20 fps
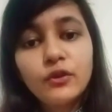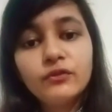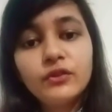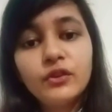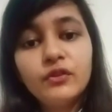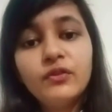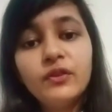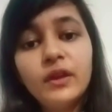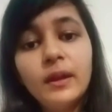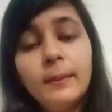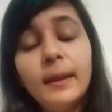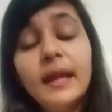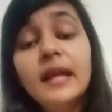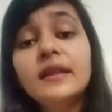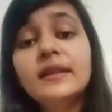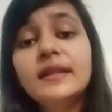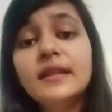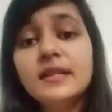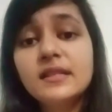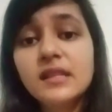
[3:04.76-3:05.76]
of the
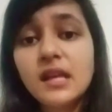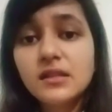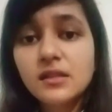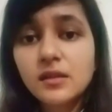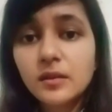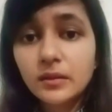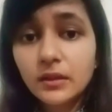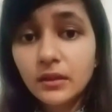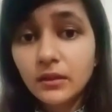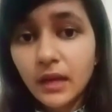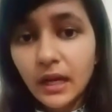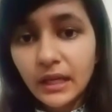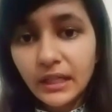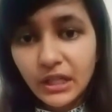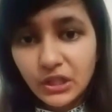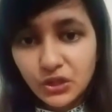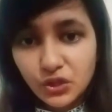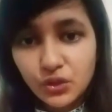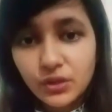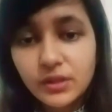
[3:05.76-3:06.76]
female, these are certain
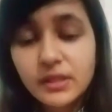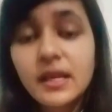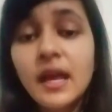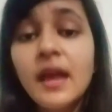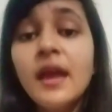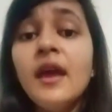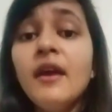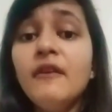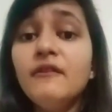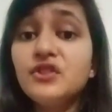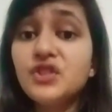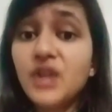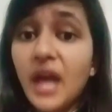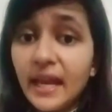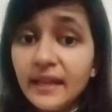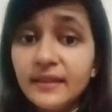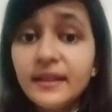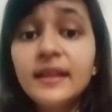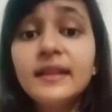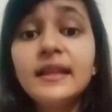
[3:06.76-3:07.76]
conditions which
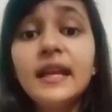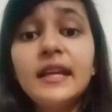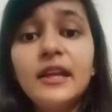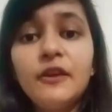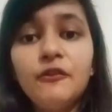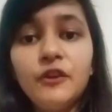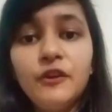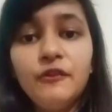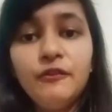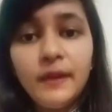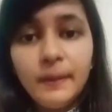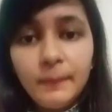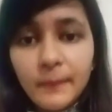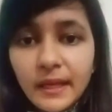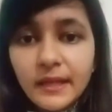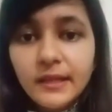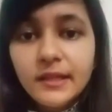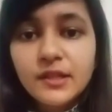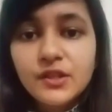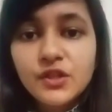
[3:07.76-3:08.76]
I think that every
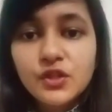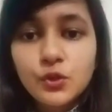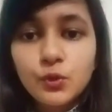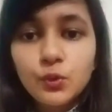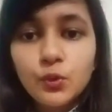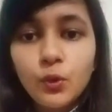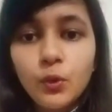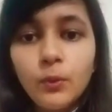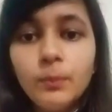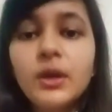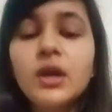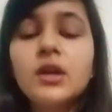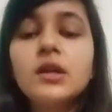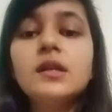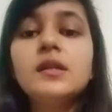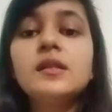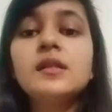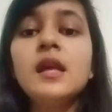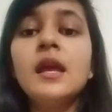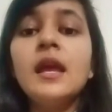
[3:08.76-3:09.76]
female needs to know,
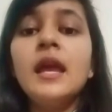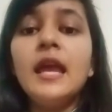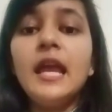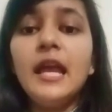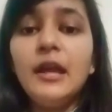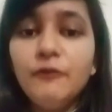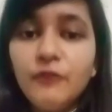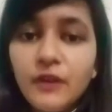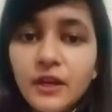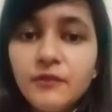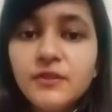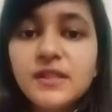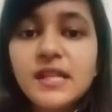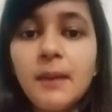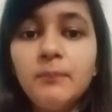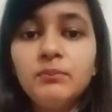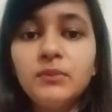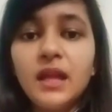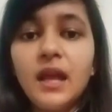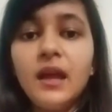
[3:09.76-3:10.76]
because even if
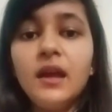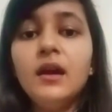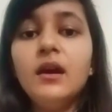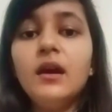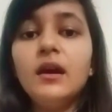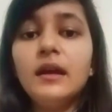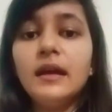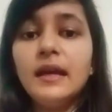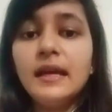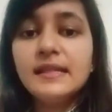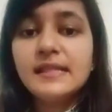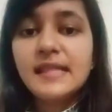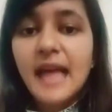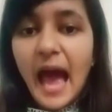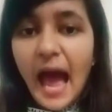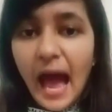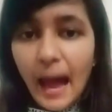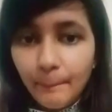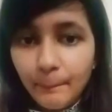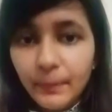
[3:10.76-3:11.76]
something
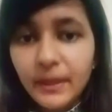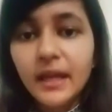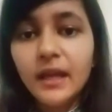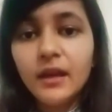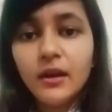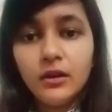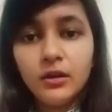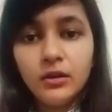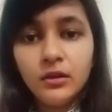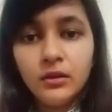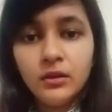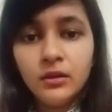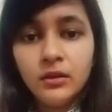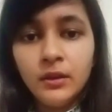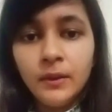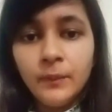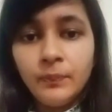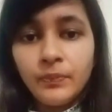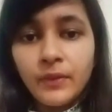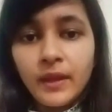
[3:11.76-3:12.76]
is happening,
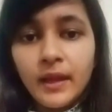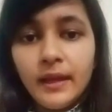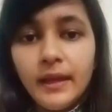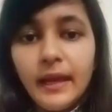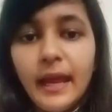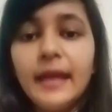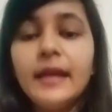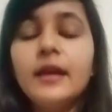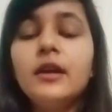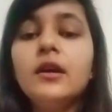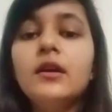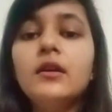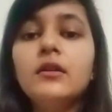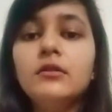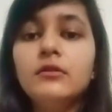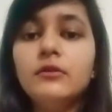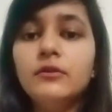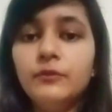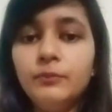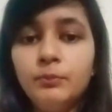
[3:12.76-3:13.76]
like
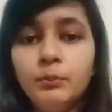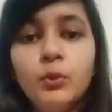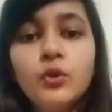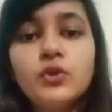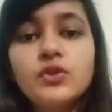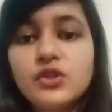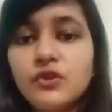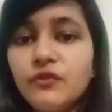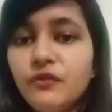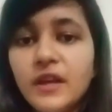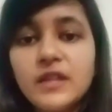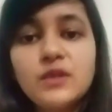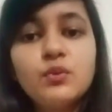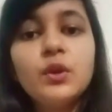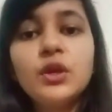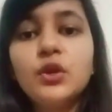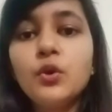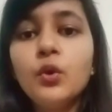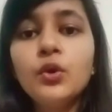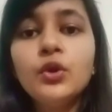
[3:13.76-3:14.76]
most of us,
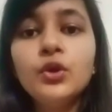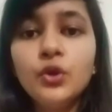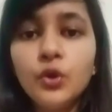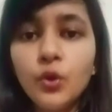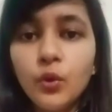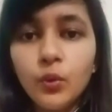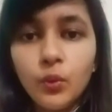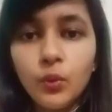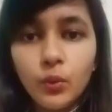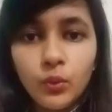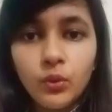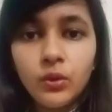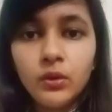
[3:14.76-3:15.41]
we don't know